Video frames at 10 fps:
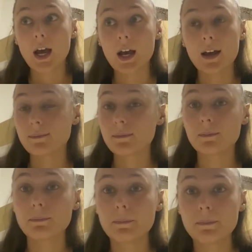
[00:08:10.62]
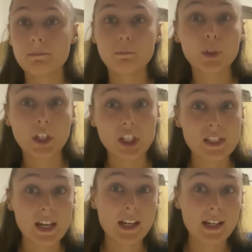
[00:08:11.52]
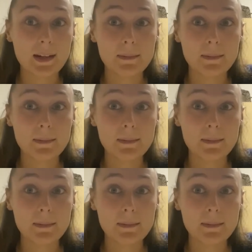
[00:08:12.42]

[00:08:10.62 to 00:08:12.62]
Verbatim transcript: Uh, really good time.